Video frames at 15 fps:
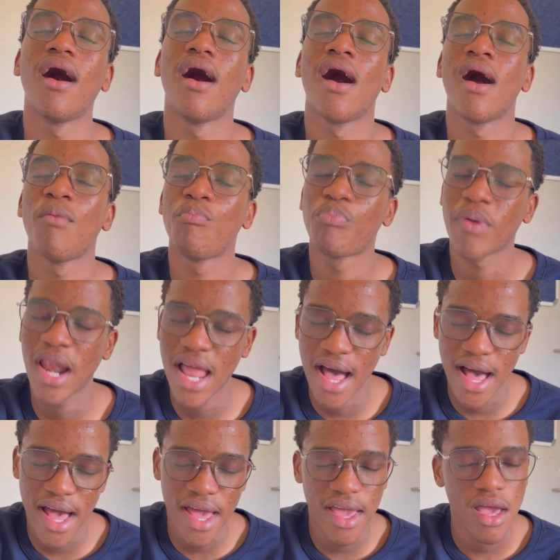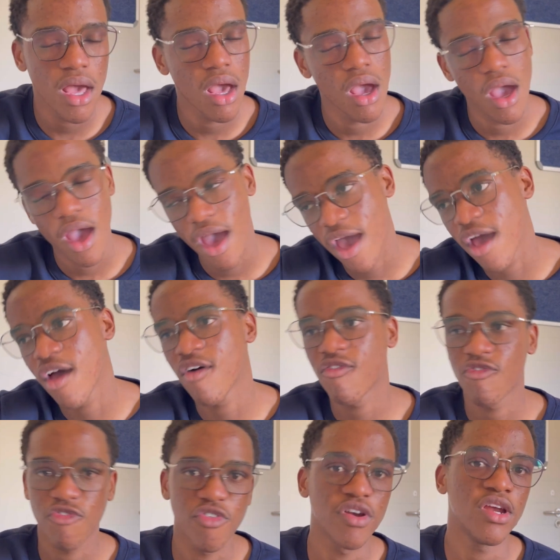
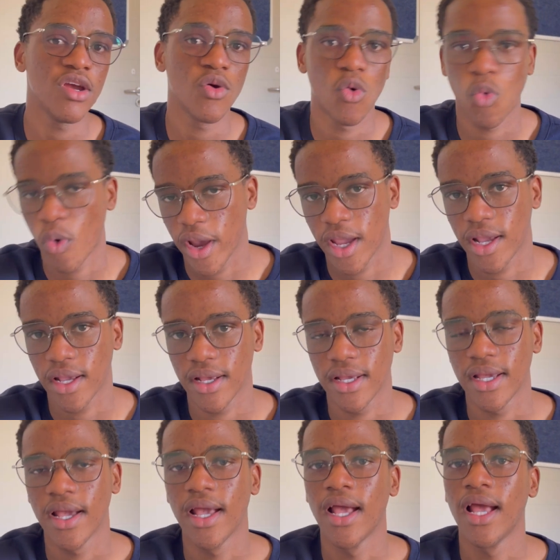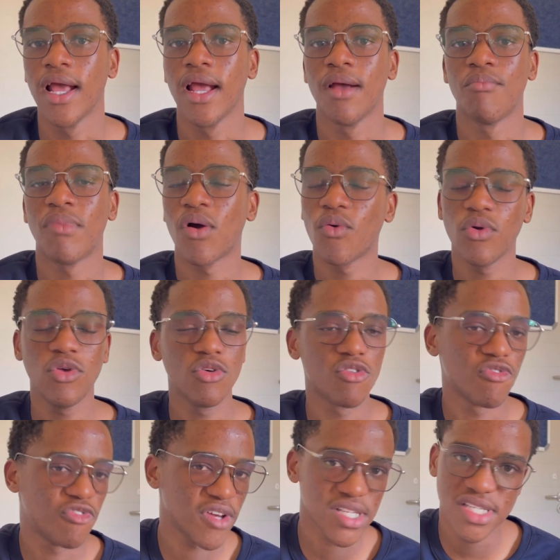everywhere. Magu
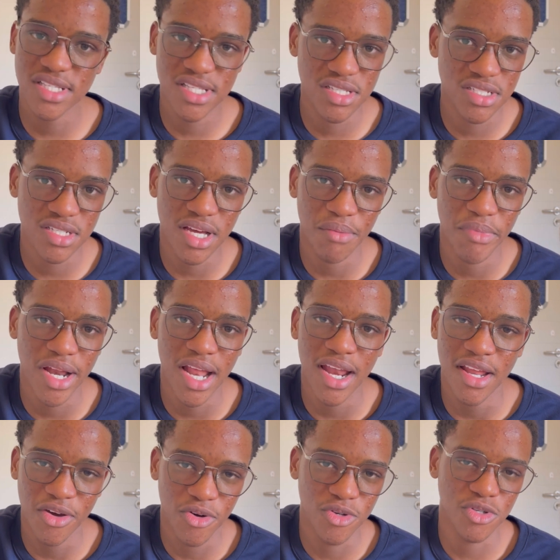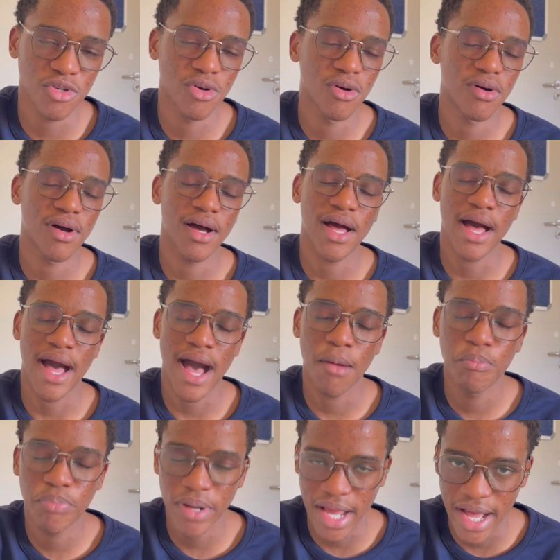university nje kamalale onto
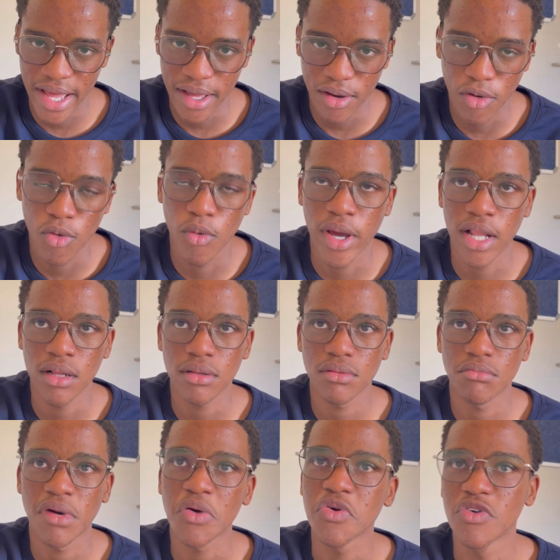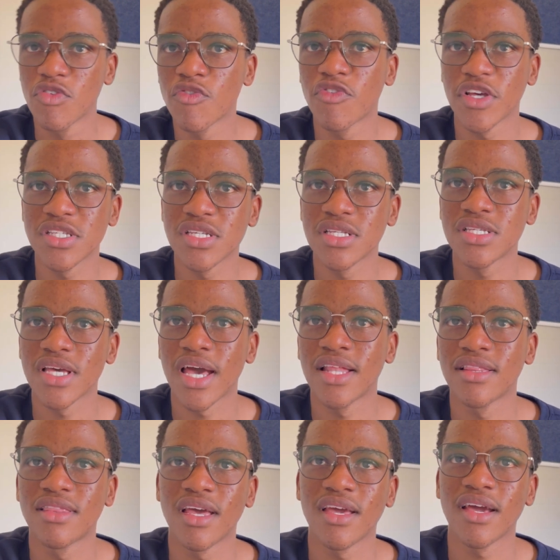apply. Oh well, magu university
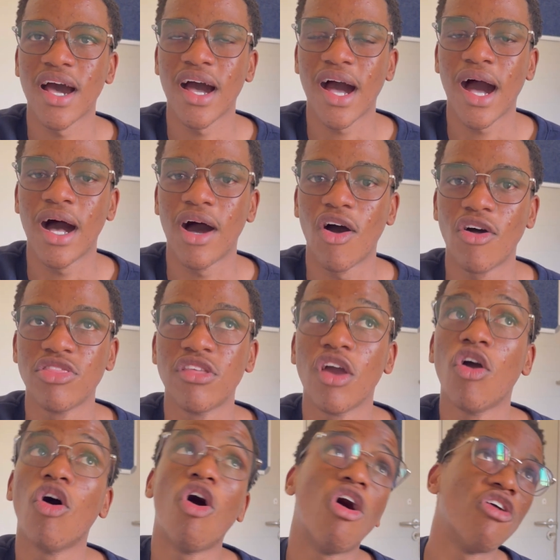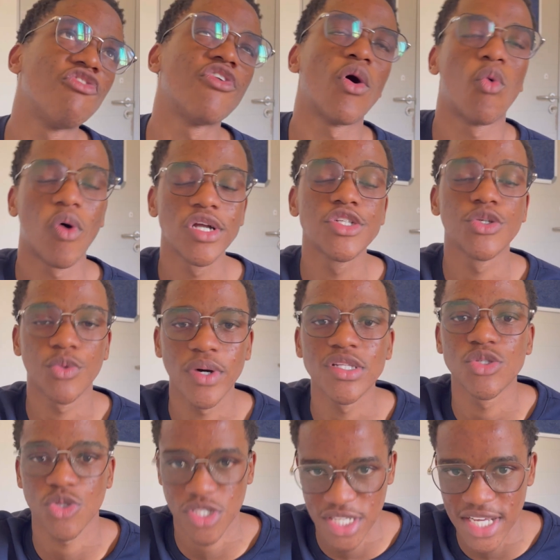and they offer what you want
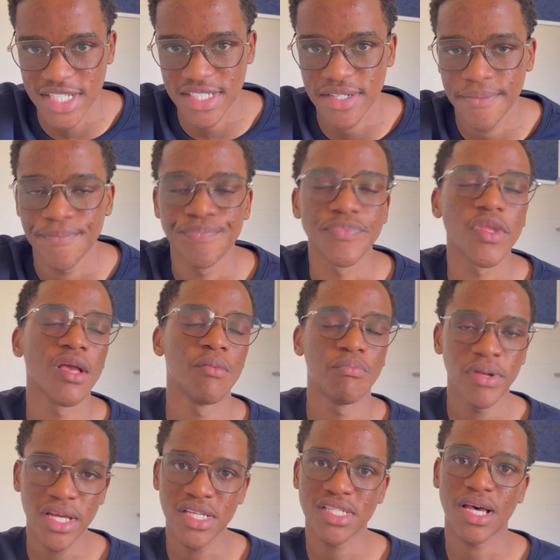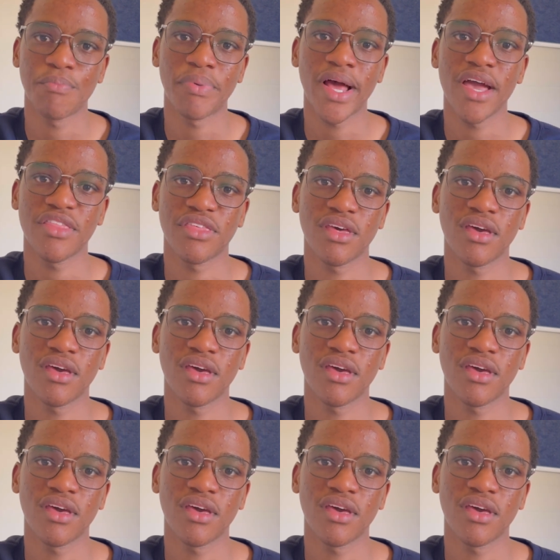to study, please apply